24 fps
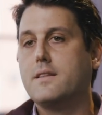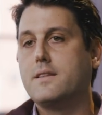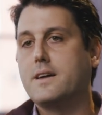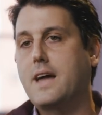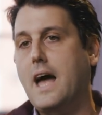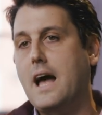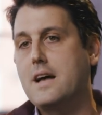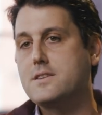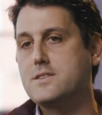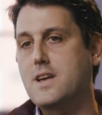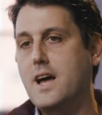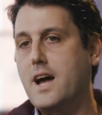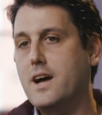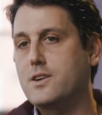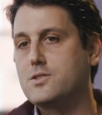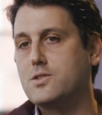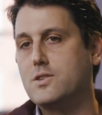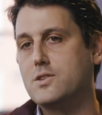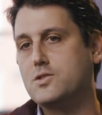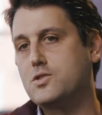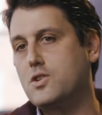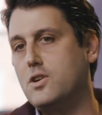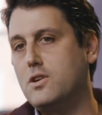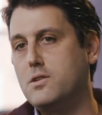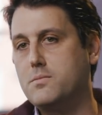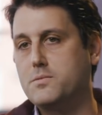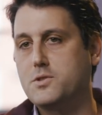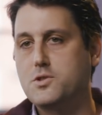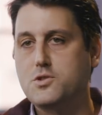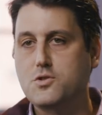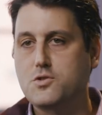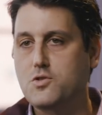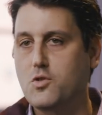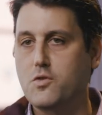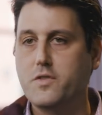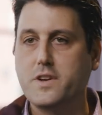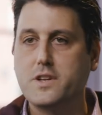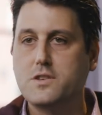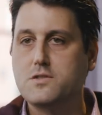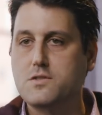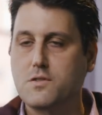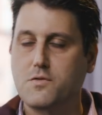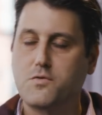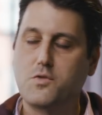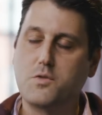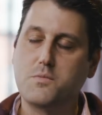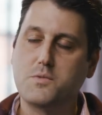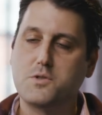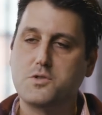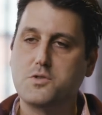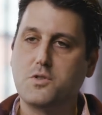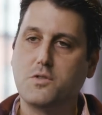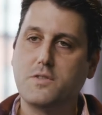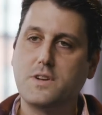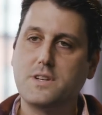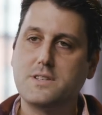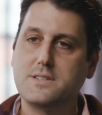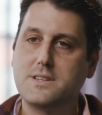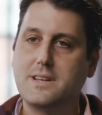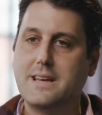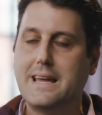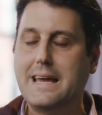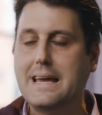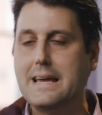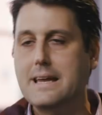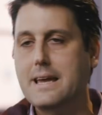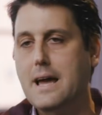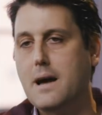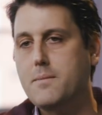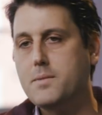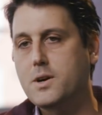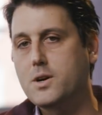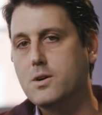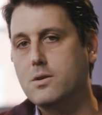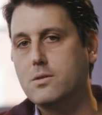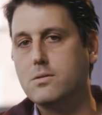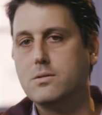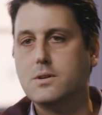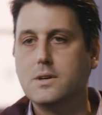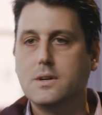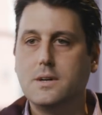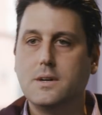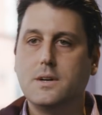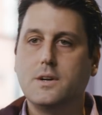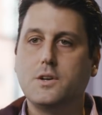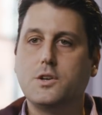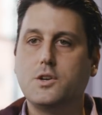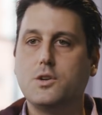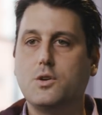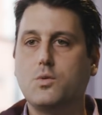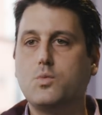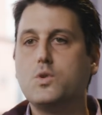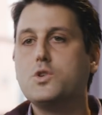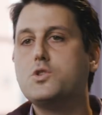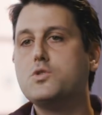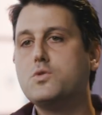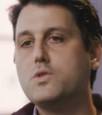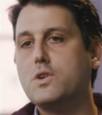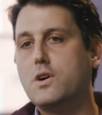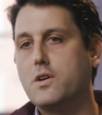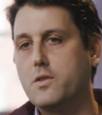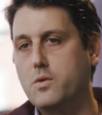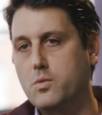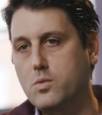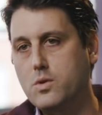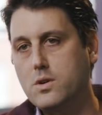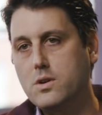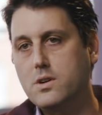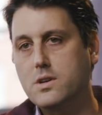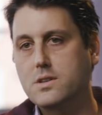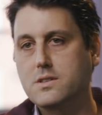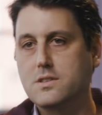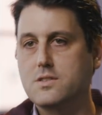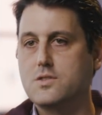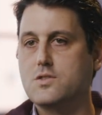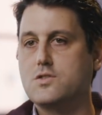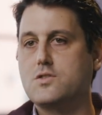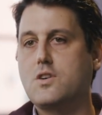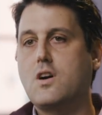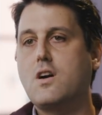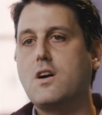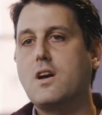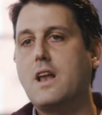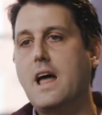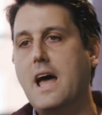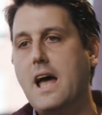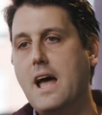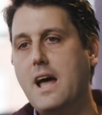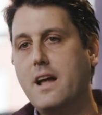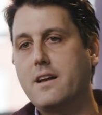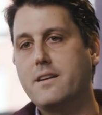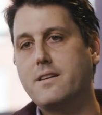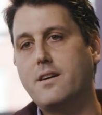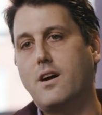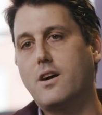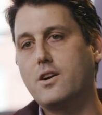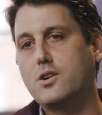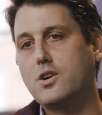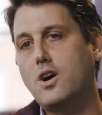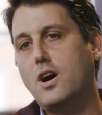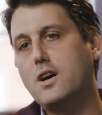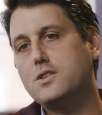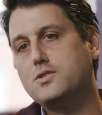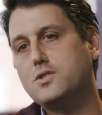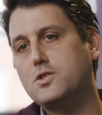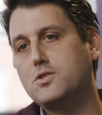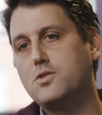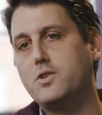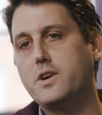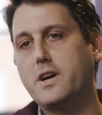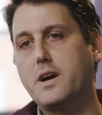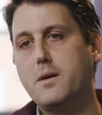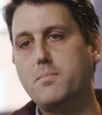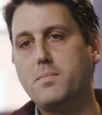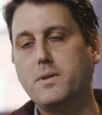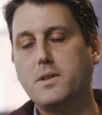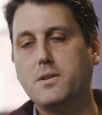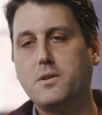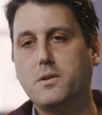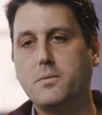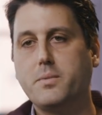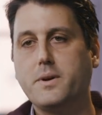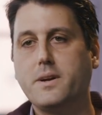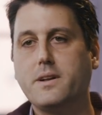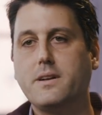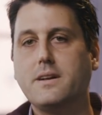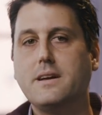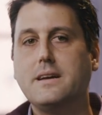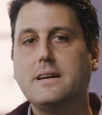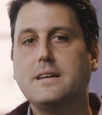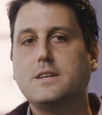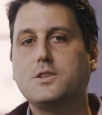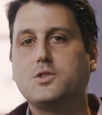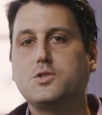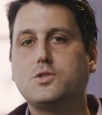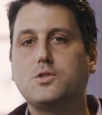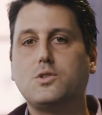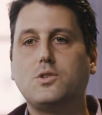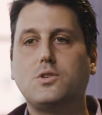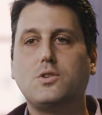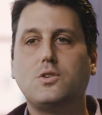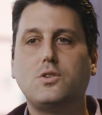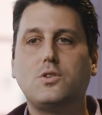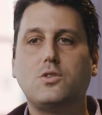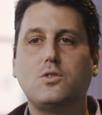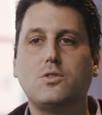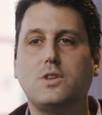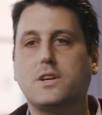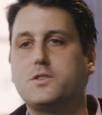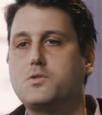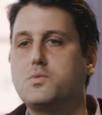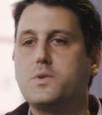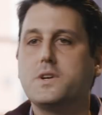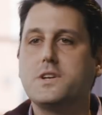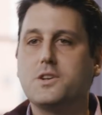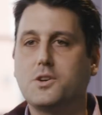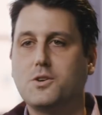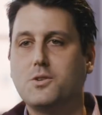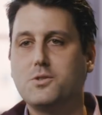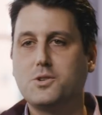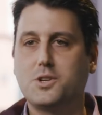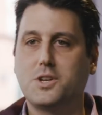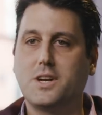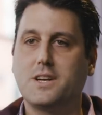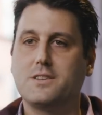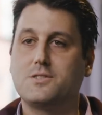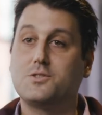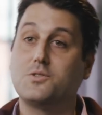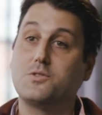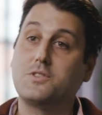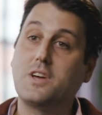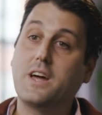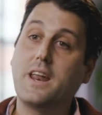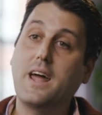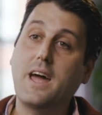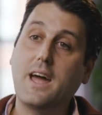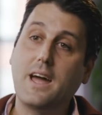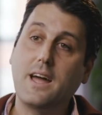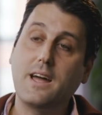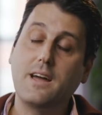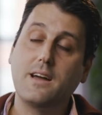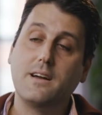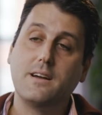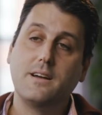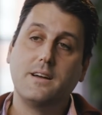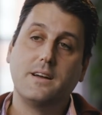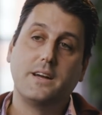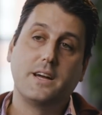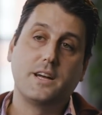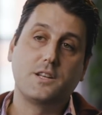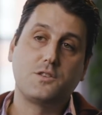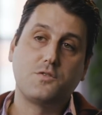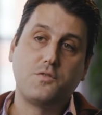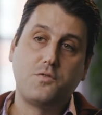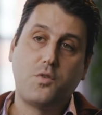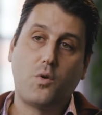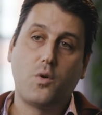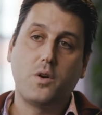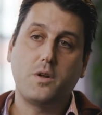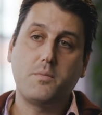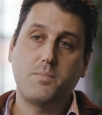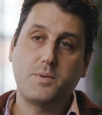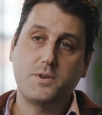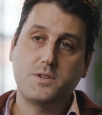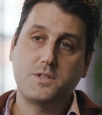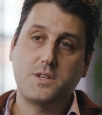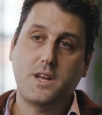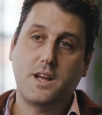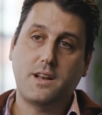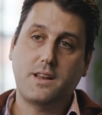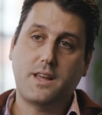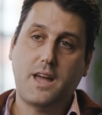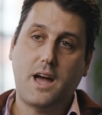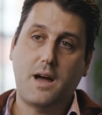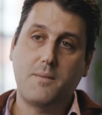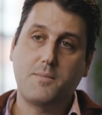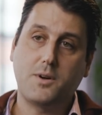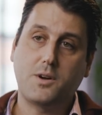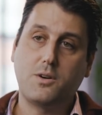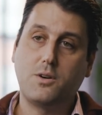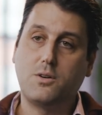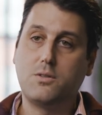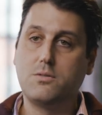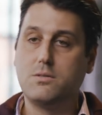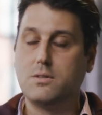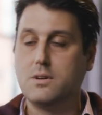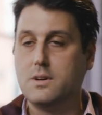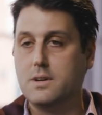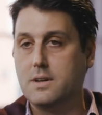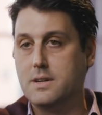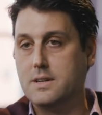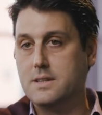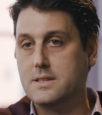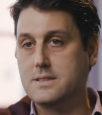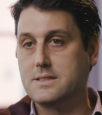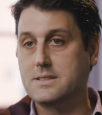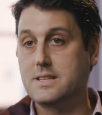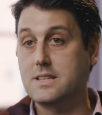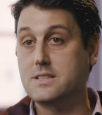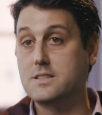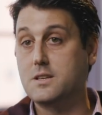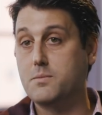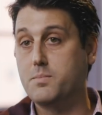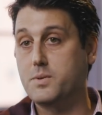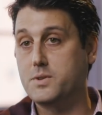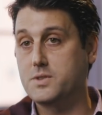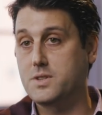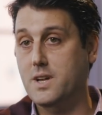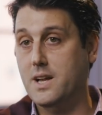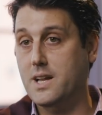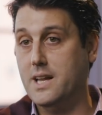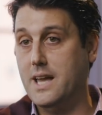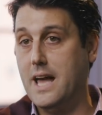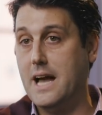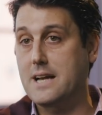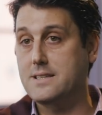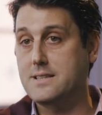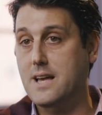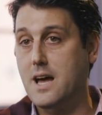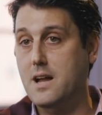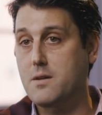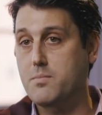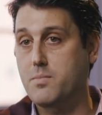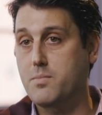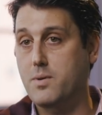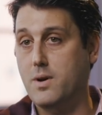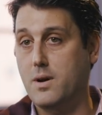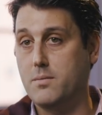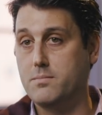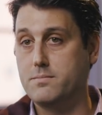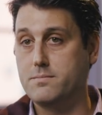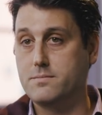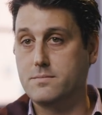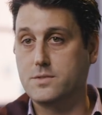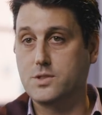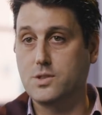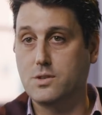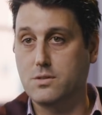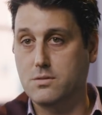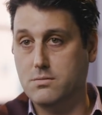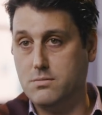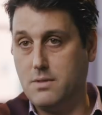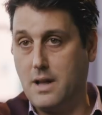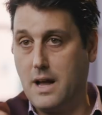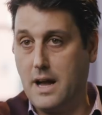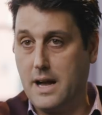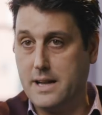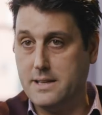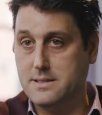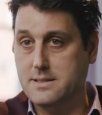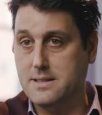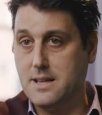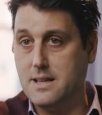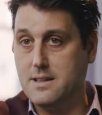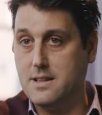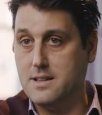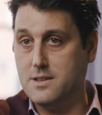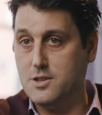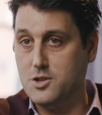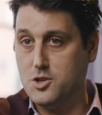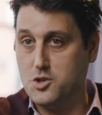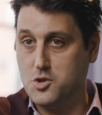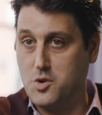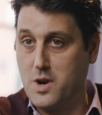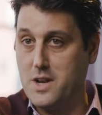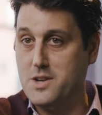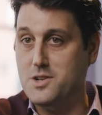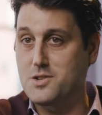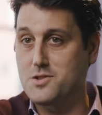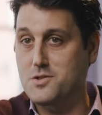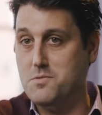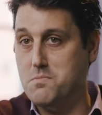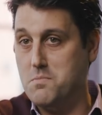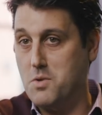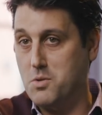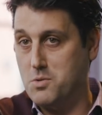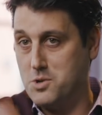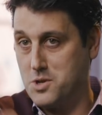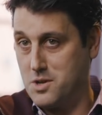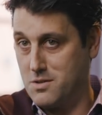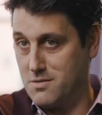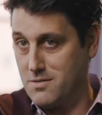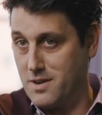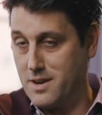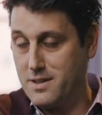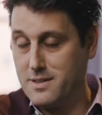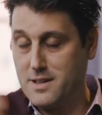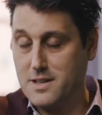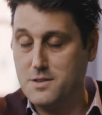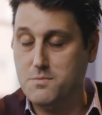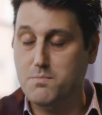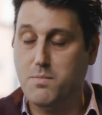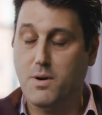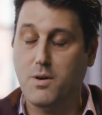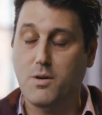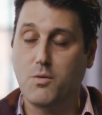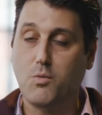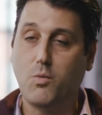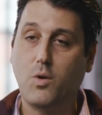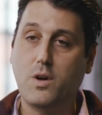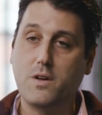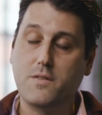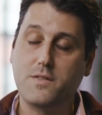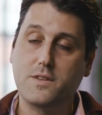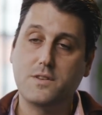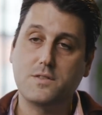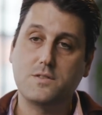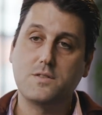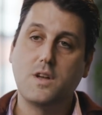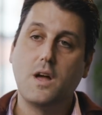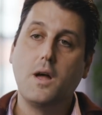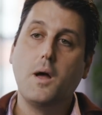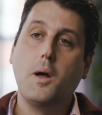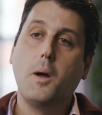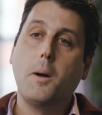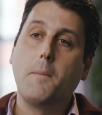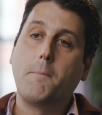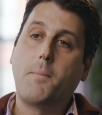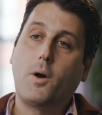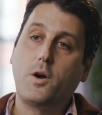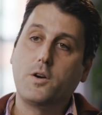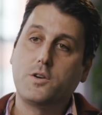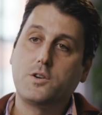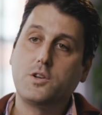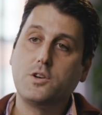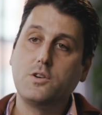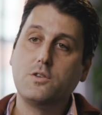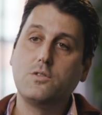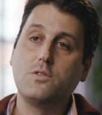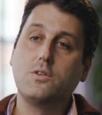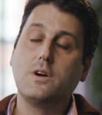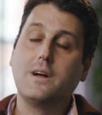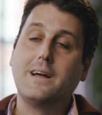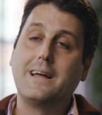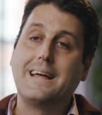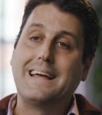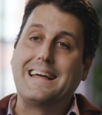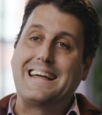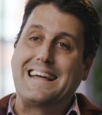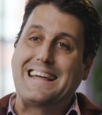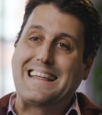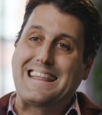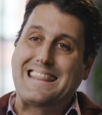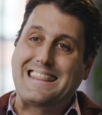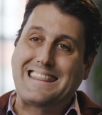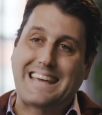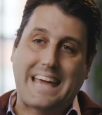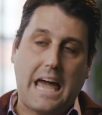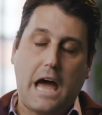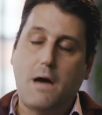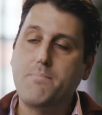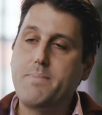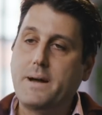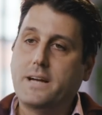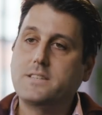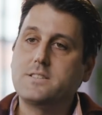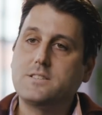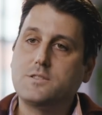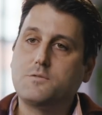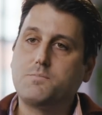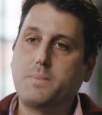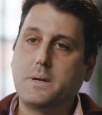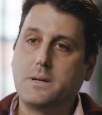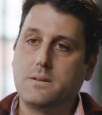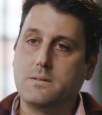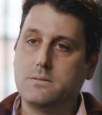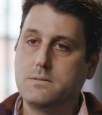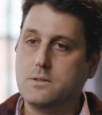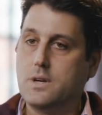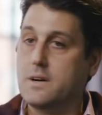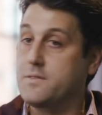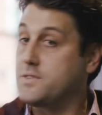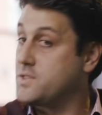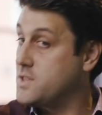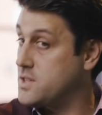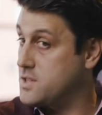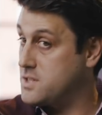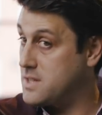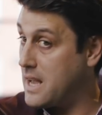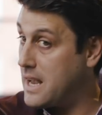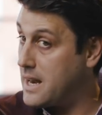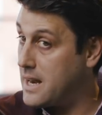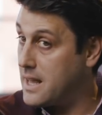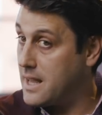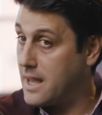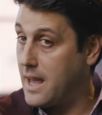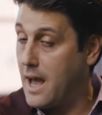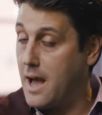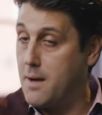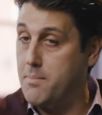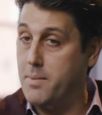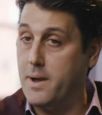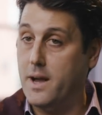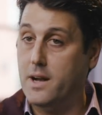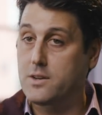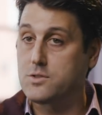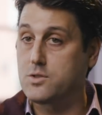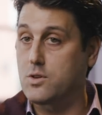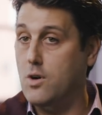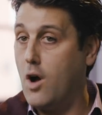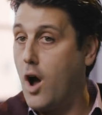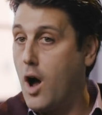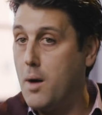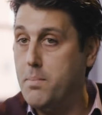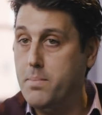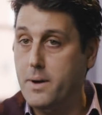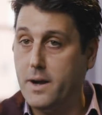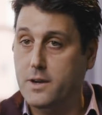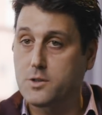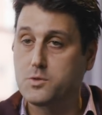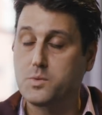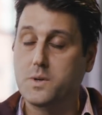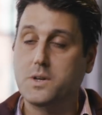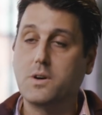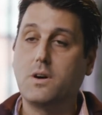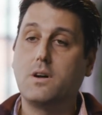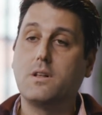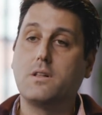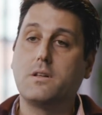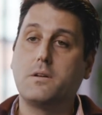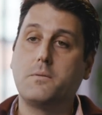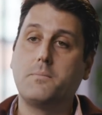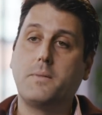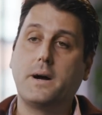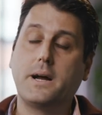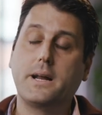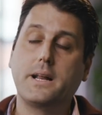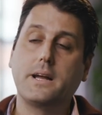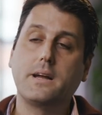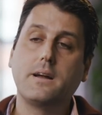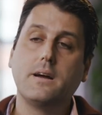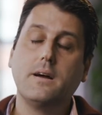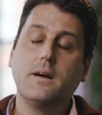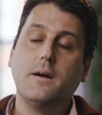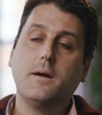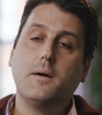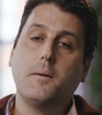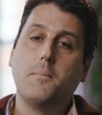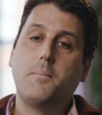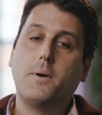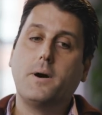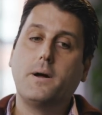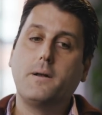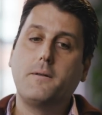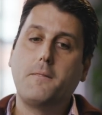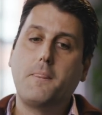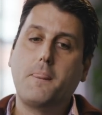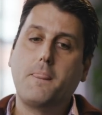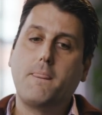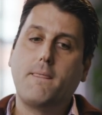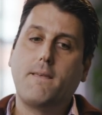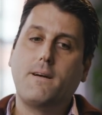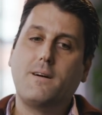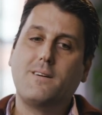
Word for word: The Kazakhs, or let's call them the Soviets, the former Soviets, said, hey, Cameco, you know, we're doing all the work. This is our land. Our costs are going up a little bit. So let's renegotiate. So today, it's 40% Cameco, 60% Kazatomprom. So I say that this trend is in motion, right? That's part one of this. Part two, the CapEx is built. You have sustaining CapEx, or OpEx, we call it in mining. But